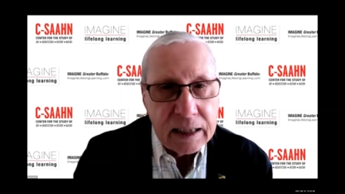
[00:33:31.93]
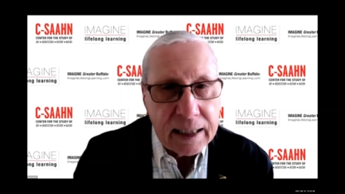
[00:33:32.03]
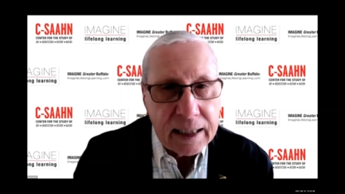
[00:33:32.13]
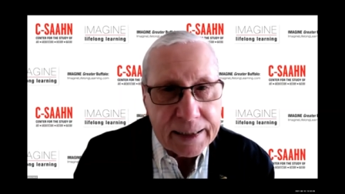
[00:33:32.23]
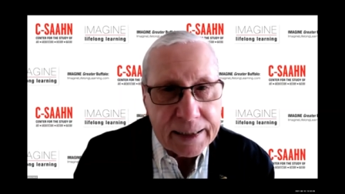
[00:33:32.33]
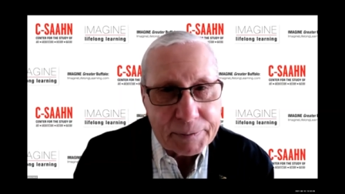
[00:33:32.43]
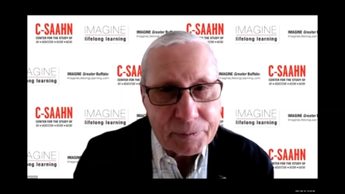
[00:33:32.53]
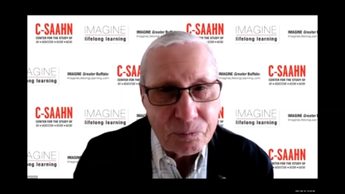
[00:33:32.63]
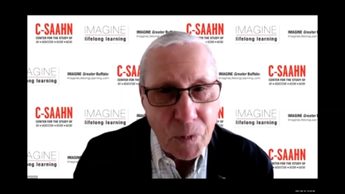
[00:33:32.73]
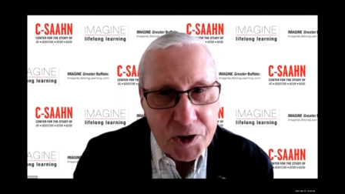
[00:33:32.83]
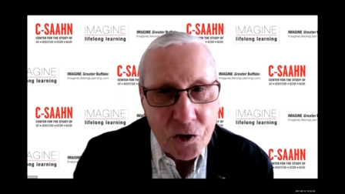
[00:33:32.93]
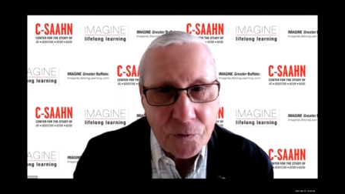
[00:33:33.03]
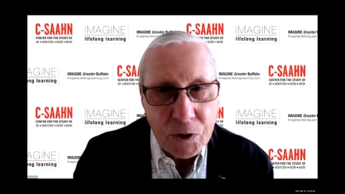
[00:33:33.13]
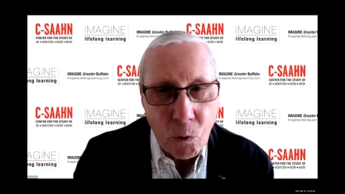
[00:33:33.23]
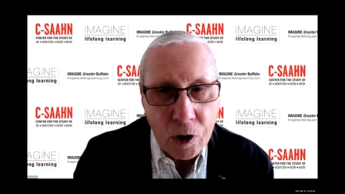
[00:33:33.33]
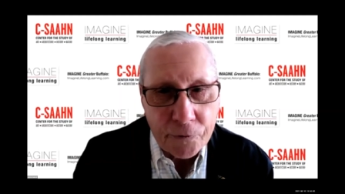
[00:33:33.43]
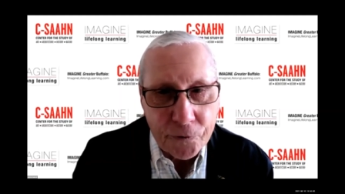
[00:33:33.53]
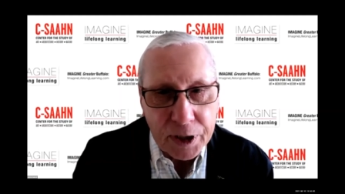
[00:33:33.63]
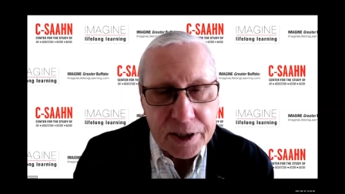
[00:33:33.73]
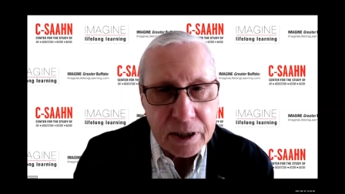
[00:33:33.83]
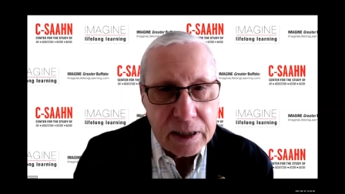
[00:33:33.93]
Uh, mm-hmm. Much of the waterfront